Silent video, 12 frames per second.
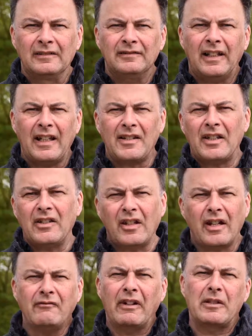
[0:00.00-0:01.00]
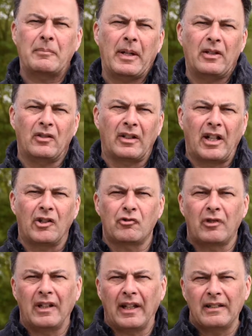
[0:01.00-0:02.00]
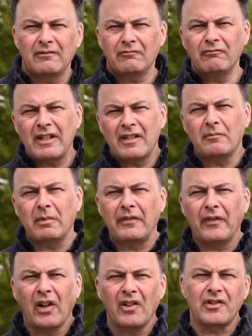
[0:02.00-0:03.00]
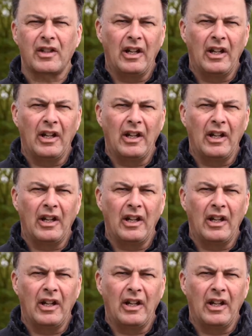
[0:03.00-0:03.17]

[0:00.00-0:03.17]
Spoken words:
Now let's say you're going around a bend on a country lane, reasonably fast,